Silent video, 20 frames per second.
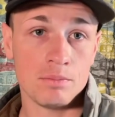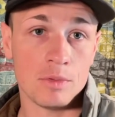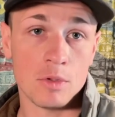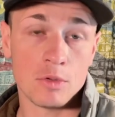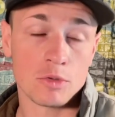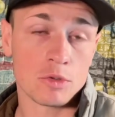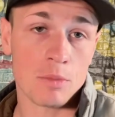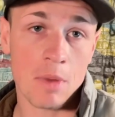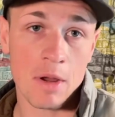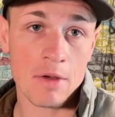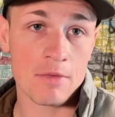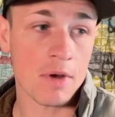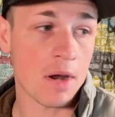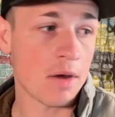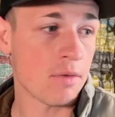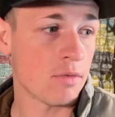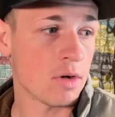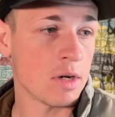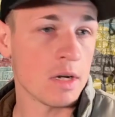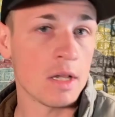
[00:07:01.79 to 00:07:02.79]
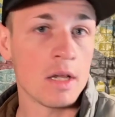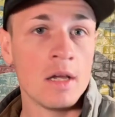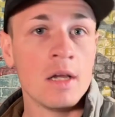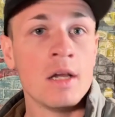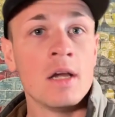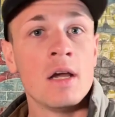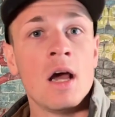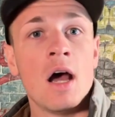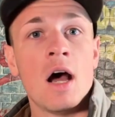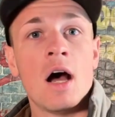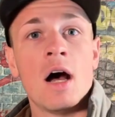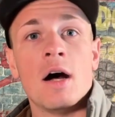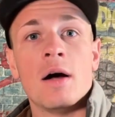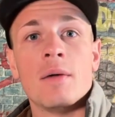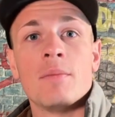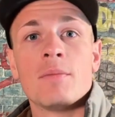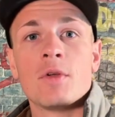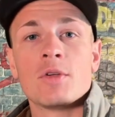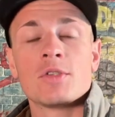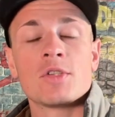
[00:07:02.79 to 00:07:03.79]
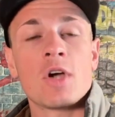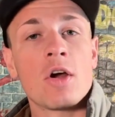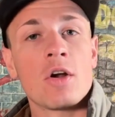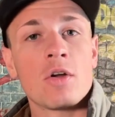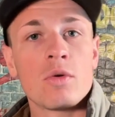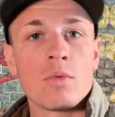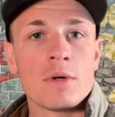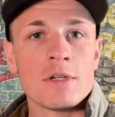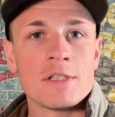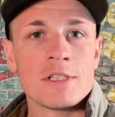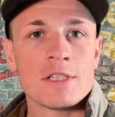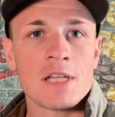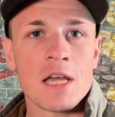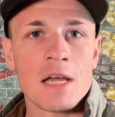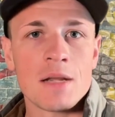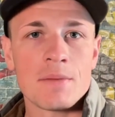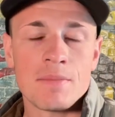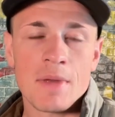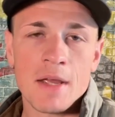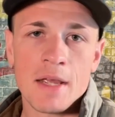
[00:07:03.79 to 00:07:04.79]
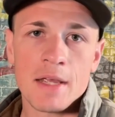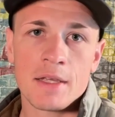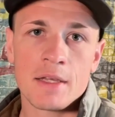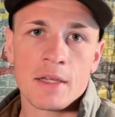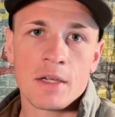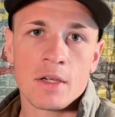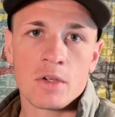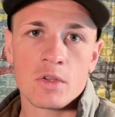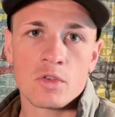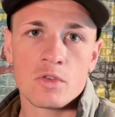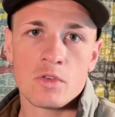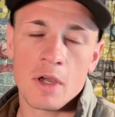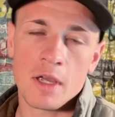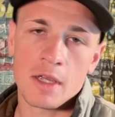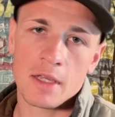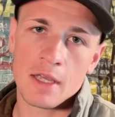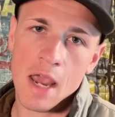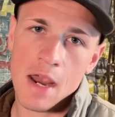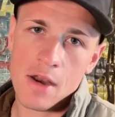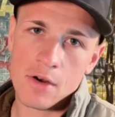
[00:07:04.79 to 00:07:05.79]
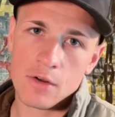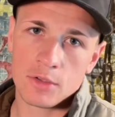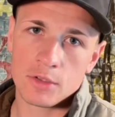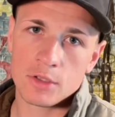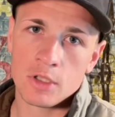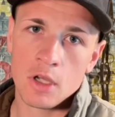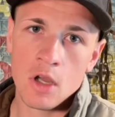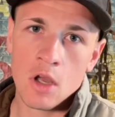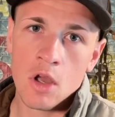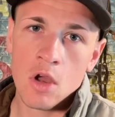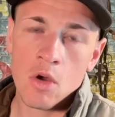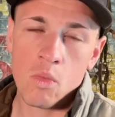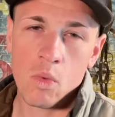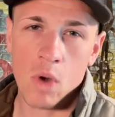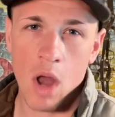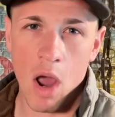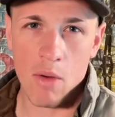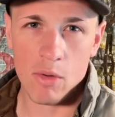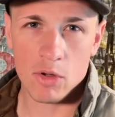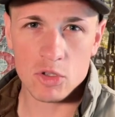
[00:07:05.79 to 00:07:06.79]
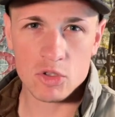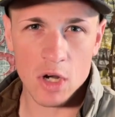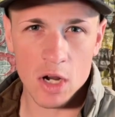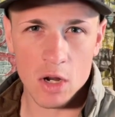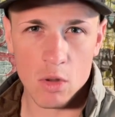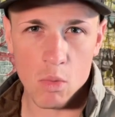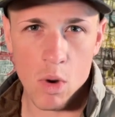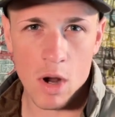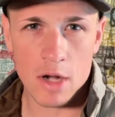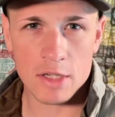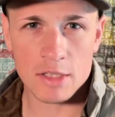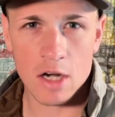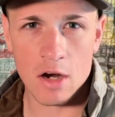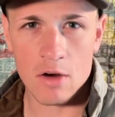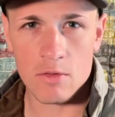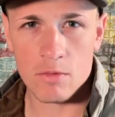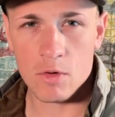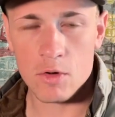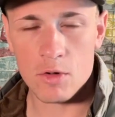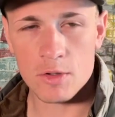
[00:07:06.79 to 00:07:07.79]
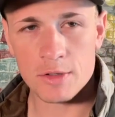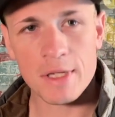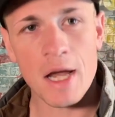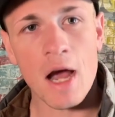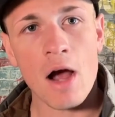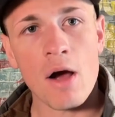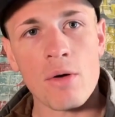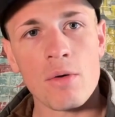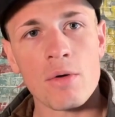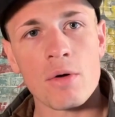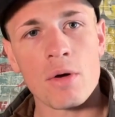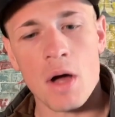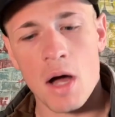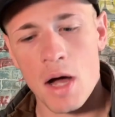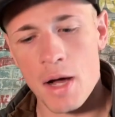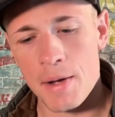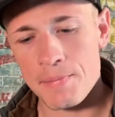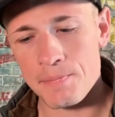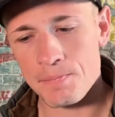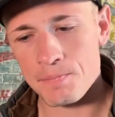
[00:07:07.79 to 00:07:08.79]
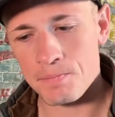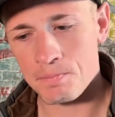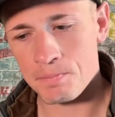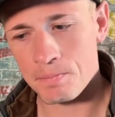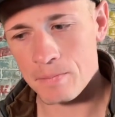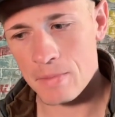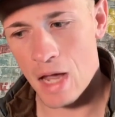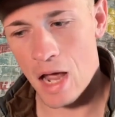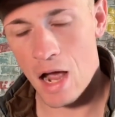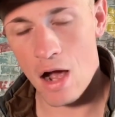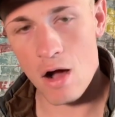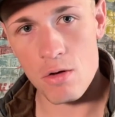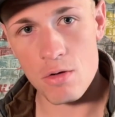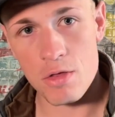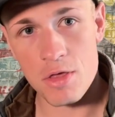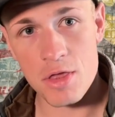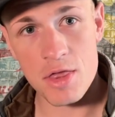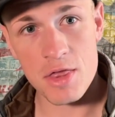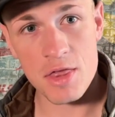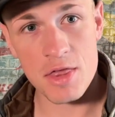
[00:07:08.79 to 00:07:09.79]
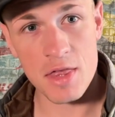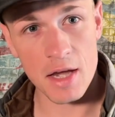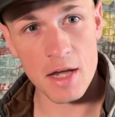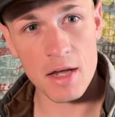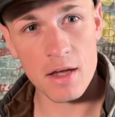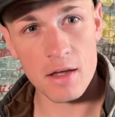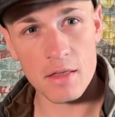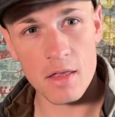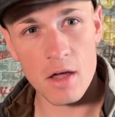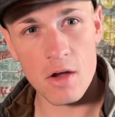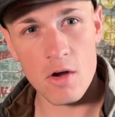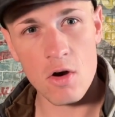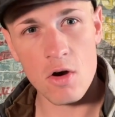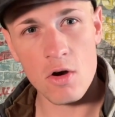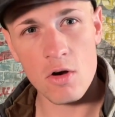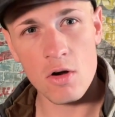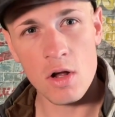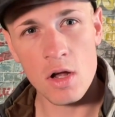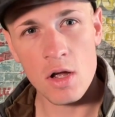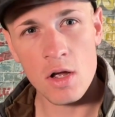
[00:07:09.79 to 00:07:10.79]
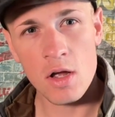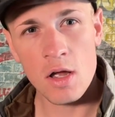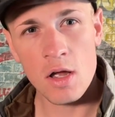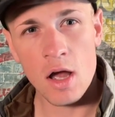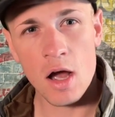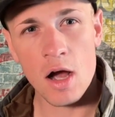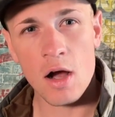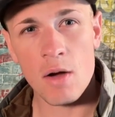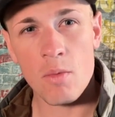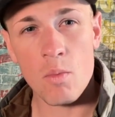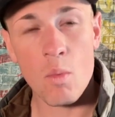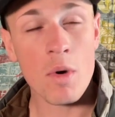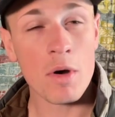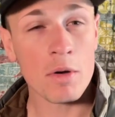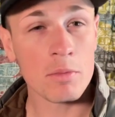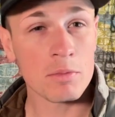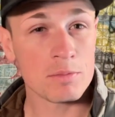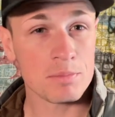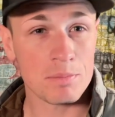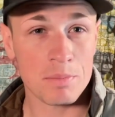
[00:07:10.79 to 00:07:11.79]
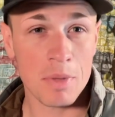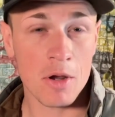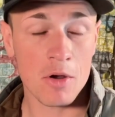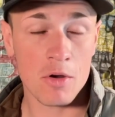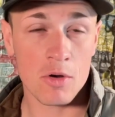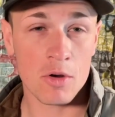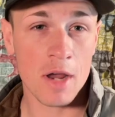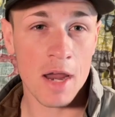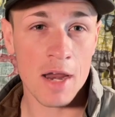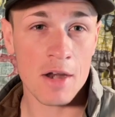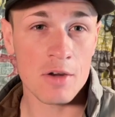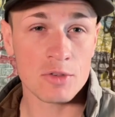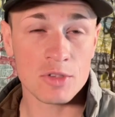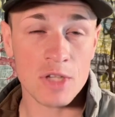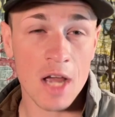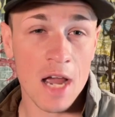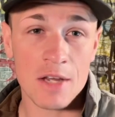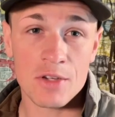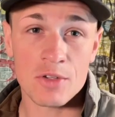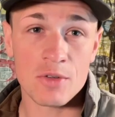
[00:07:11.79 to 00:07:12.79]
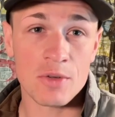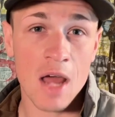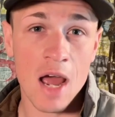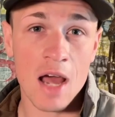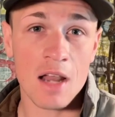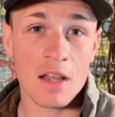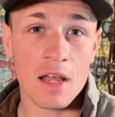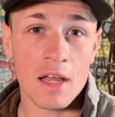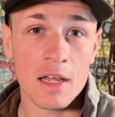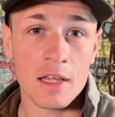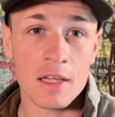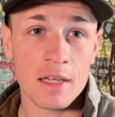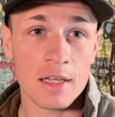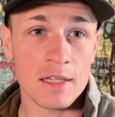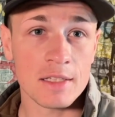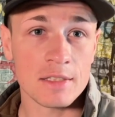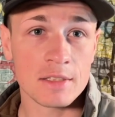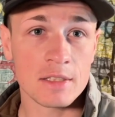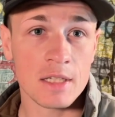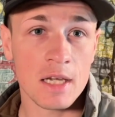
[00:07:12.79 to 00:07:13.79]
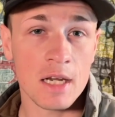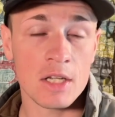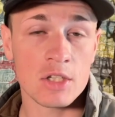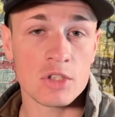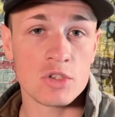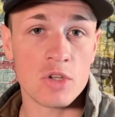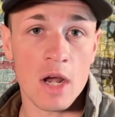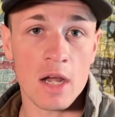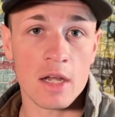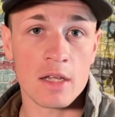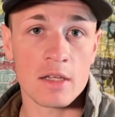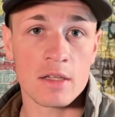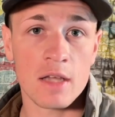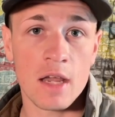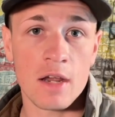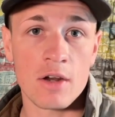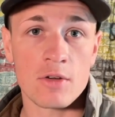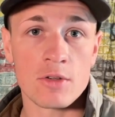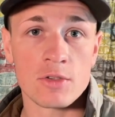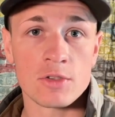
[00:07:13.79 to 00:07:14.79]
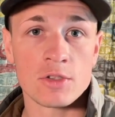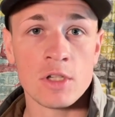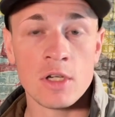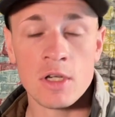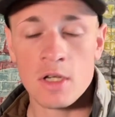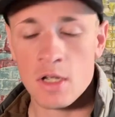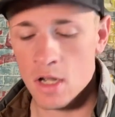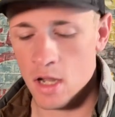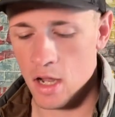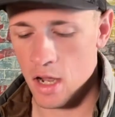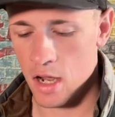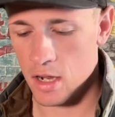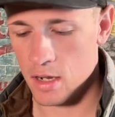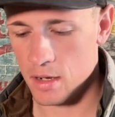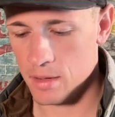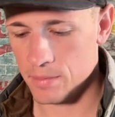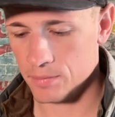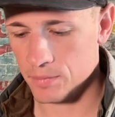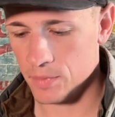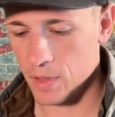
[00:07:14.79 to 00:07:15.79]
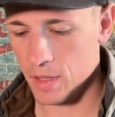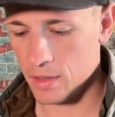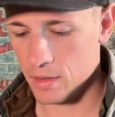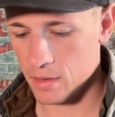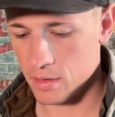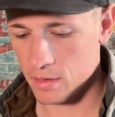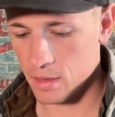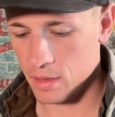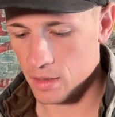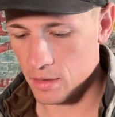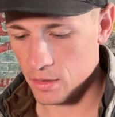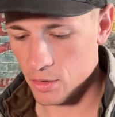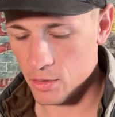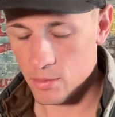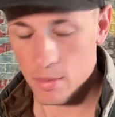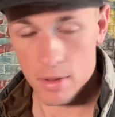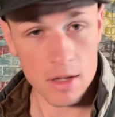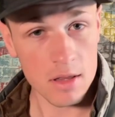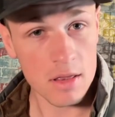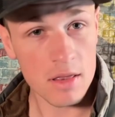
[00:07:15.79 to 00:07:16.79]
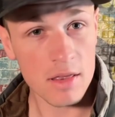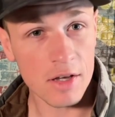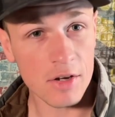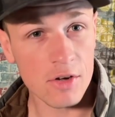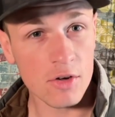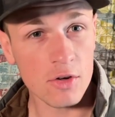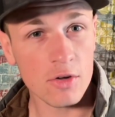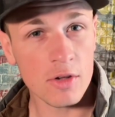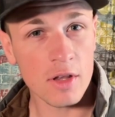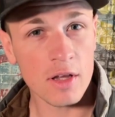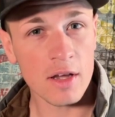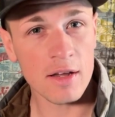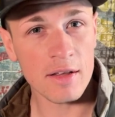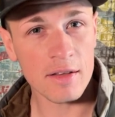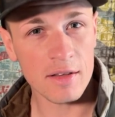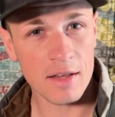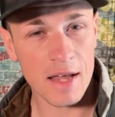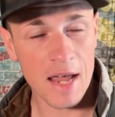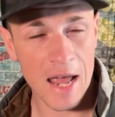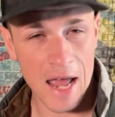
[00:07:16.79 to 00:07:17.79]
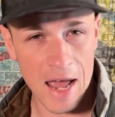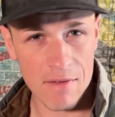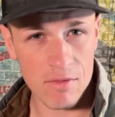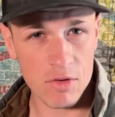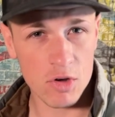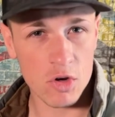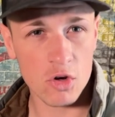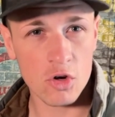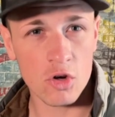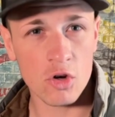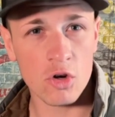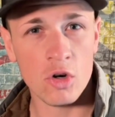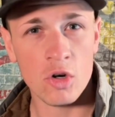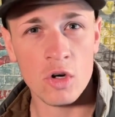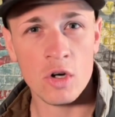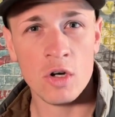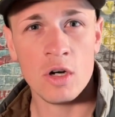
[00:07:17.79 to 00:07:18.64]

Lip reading: Those are my favorite. There's other ones that make great gaiters. What I would try to watch out for is how thick they are. One pair of gaiters I do not like is Kinetrack gaiters. They a little bit thicker. They heavier.